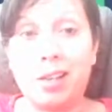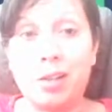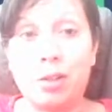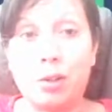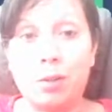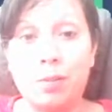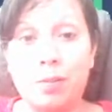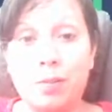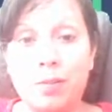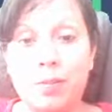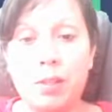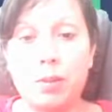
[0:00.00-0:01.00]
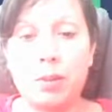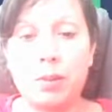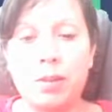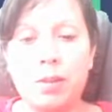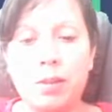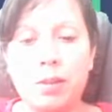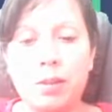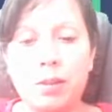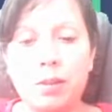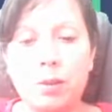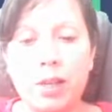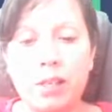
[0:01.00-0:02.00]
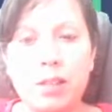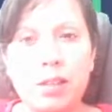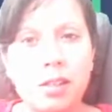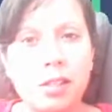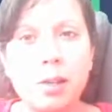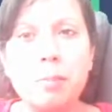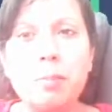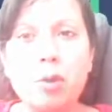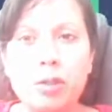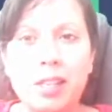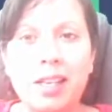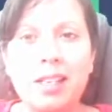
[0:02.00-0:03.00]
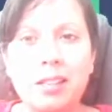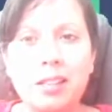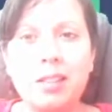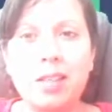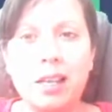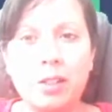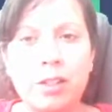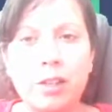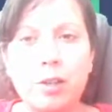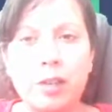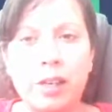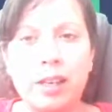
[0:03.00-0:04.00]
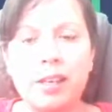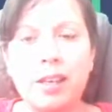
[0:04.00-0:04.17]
So this was quite a simple site to actually create